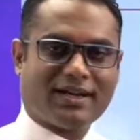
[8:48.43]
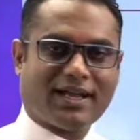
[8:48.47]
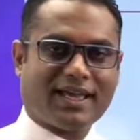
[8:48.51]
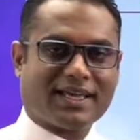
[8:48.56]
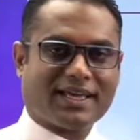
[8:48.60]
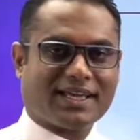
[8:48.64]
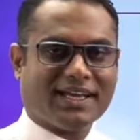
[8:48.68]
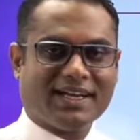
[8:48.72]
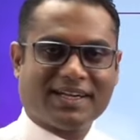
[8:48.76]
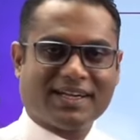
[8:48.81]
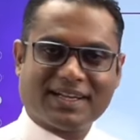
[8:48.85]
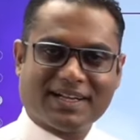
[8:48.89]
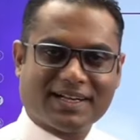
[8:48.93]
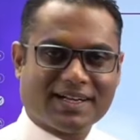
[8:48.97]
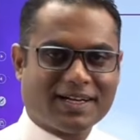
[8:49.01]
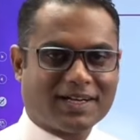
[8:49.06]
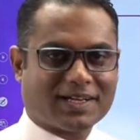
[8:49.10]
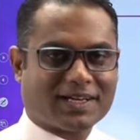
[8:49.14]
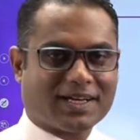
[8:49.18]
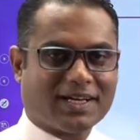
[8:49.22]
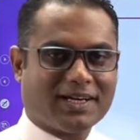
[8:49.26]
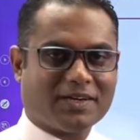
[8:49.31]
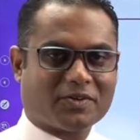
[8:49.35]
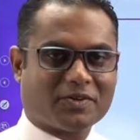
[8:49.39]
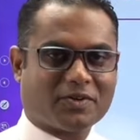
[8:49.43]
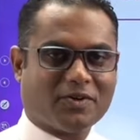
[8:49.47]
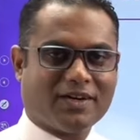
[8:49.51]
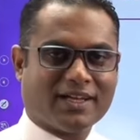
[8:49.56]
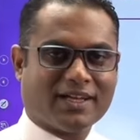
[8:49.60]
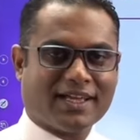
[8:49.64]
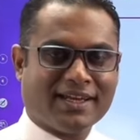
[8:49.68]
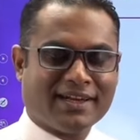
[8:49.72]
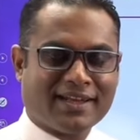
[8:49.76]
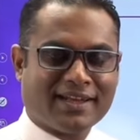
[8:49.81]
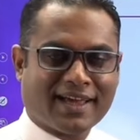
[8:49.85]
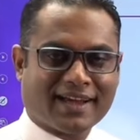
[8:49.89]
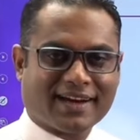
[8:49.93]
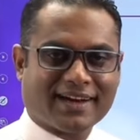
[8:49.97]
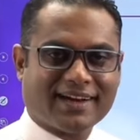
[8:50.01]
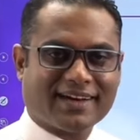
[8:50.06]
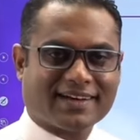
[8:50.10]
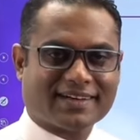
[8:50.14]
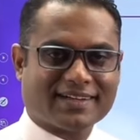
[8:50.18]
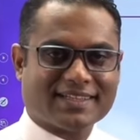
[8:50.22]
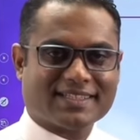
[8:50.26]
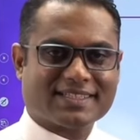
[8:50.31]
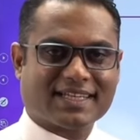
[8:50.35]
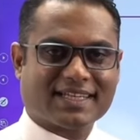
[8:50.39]
Like internal control,
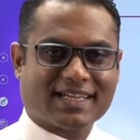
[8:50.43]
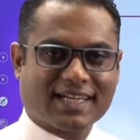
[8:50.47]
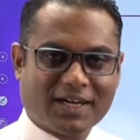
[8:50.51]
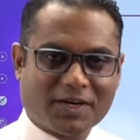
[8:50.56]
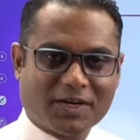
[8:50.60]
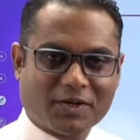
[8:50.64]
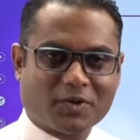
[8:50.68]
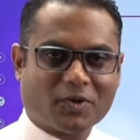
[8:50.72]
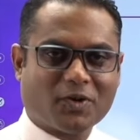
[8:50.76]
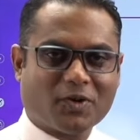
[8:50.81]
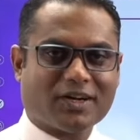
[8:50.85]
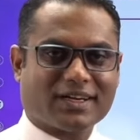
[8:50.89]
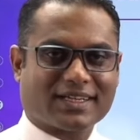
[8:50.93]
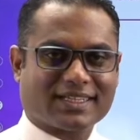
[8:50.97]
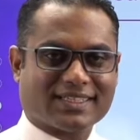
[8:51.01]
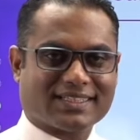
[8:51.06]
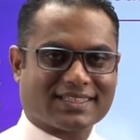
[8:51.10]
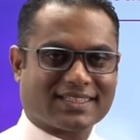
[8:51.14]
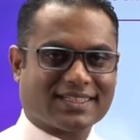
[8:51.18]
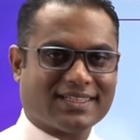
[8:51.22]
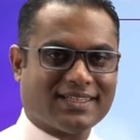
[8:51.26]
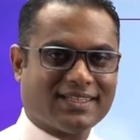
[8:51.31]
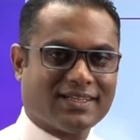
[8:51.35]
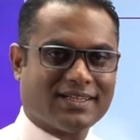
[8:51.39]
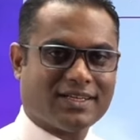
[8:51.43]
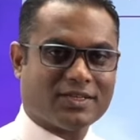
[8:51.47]
inherent risk, control risk.